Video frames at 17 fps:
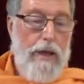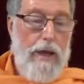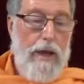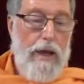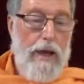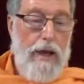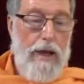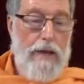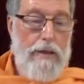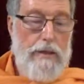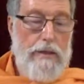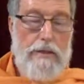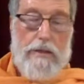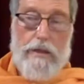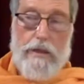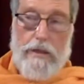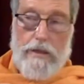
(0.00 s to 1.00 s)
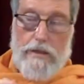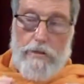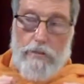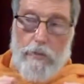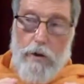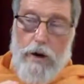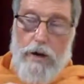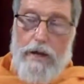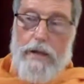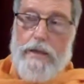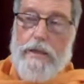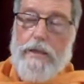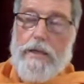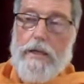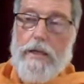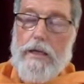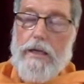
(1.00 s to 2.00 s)
And it is one
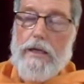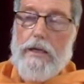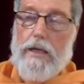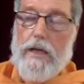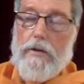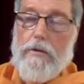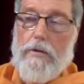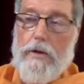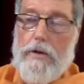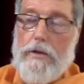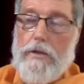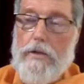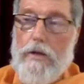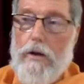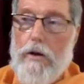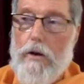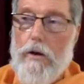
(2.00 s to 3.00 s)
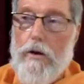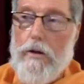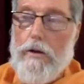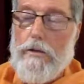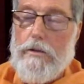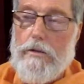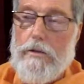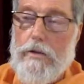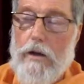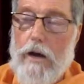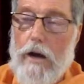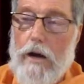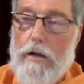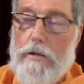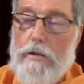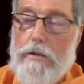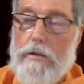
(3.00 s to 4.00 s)
entity that religion calls
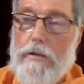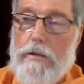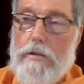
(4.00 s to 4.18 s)
God,